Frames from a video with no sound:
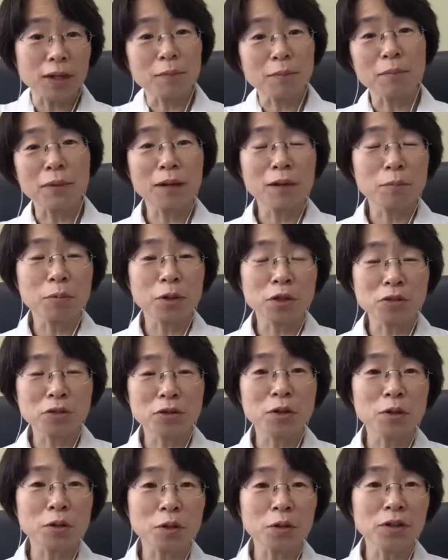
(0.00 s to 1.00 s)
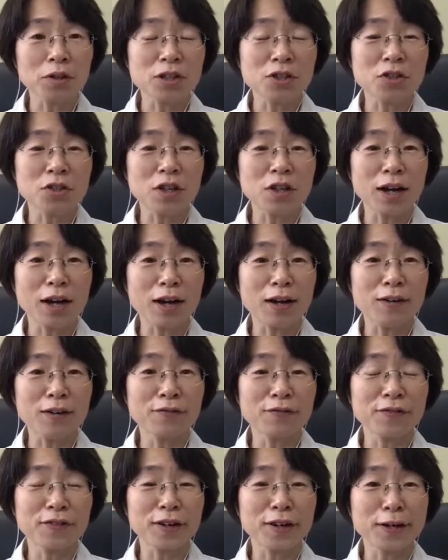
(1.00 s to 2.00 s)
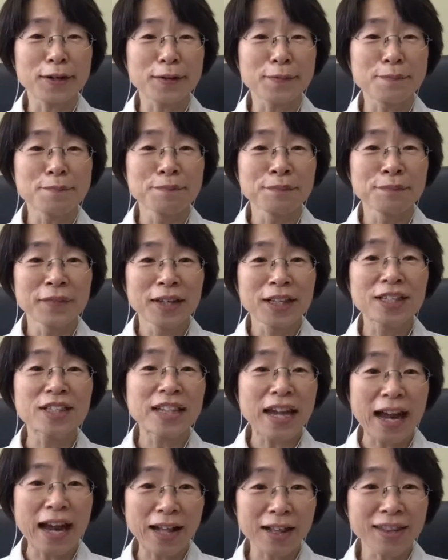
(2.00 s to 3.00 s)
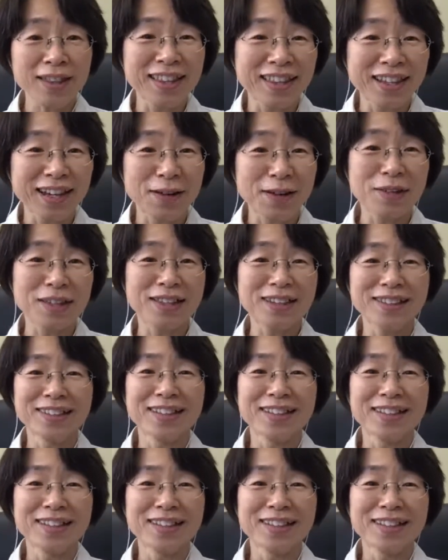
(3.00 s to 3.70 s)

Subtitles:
my personal goal is to have good health. I mean,